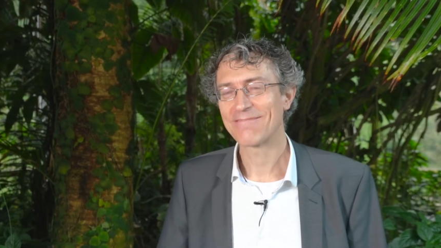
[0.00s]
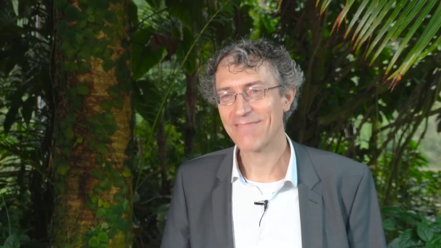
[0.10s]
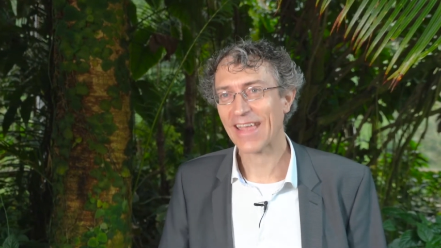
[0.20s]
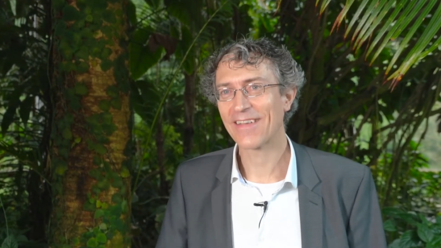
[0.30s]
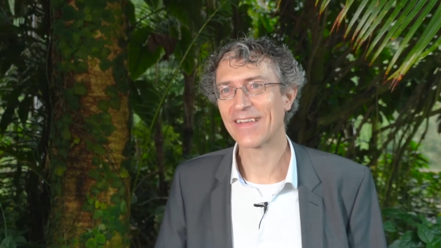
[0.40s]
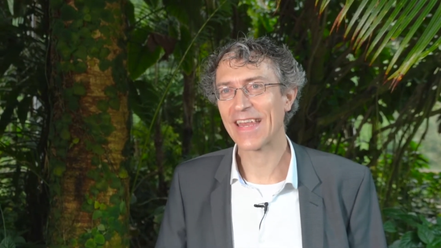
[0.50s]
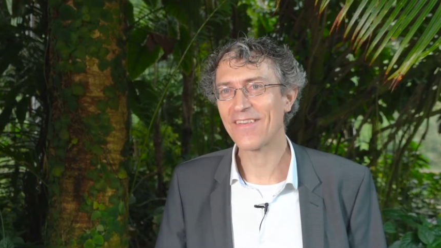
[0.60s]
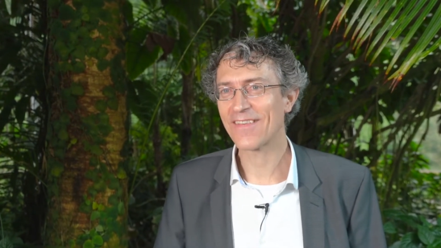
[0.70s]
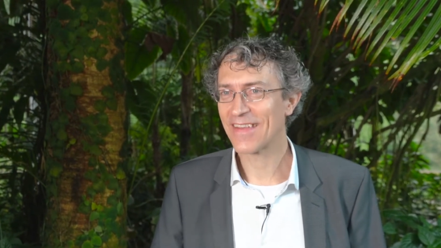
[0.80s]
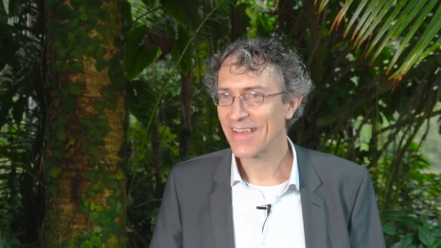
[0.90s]

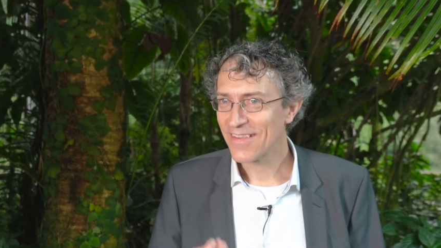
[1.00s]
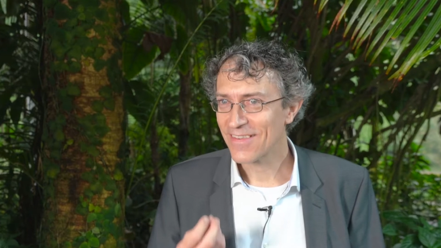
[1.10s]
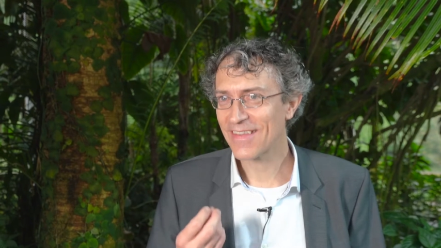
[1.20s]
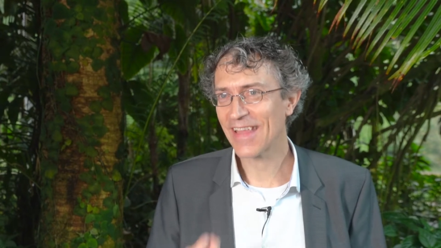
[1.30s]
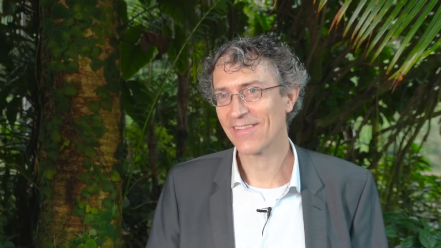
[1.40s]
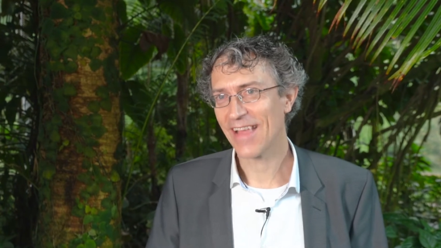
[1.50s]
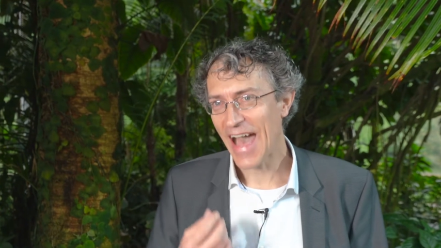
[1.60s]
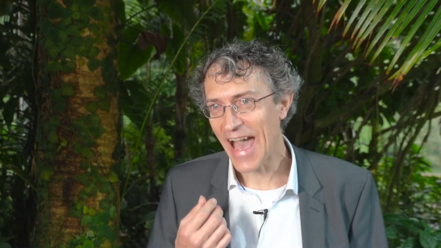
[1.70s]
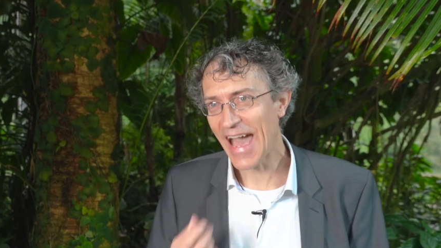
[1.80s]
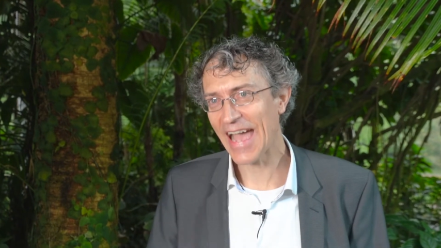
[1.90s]
recognition, still
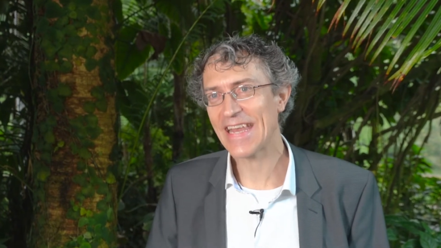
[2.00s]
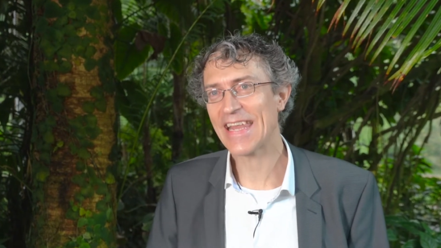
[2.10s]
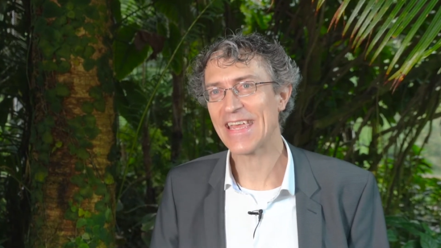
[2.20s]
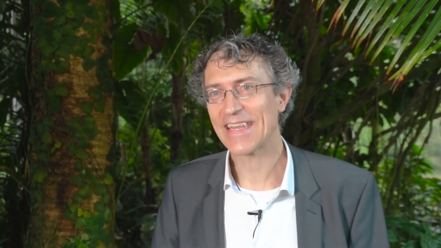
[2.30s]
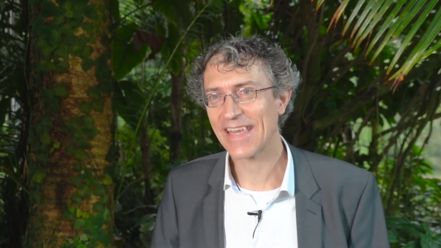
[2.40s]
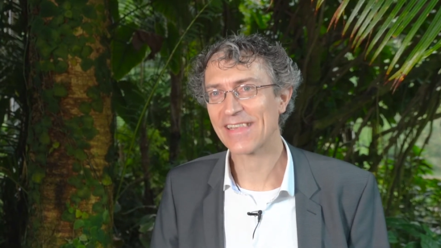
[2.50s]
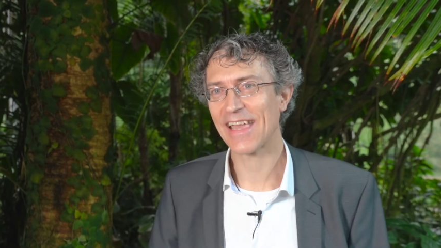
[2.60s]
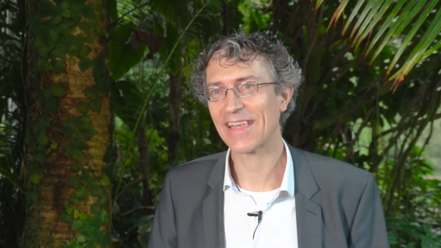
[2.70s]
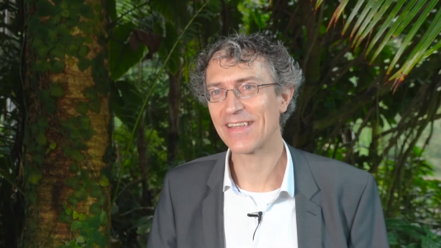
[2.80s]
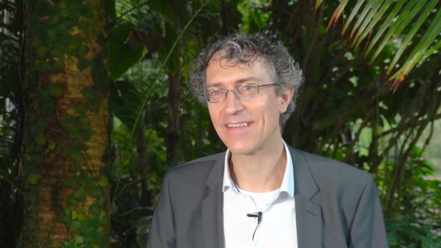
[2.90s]
highly
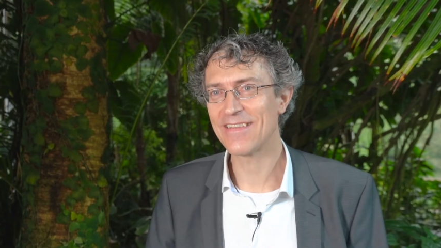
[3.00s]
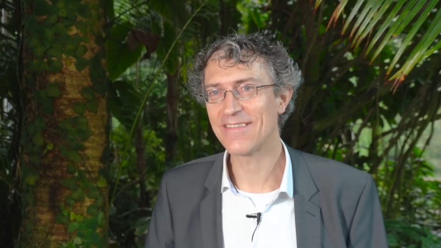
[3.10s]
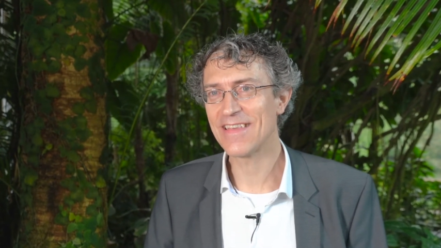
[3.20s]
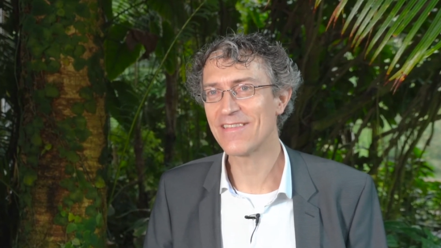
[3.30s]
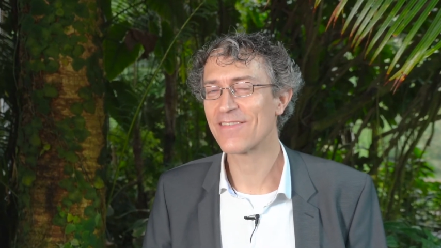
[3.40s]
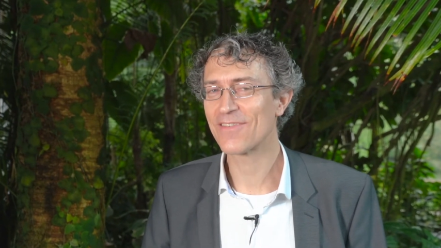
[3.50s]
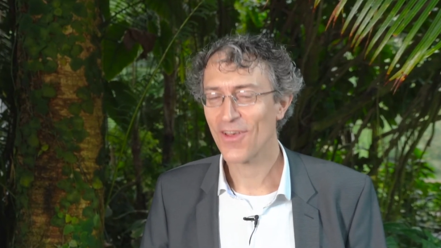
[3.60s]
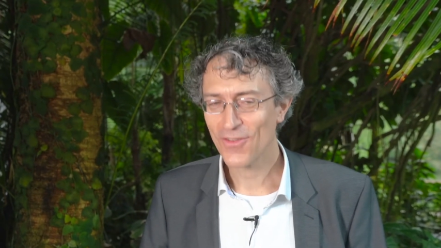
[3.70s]
neglected diseases.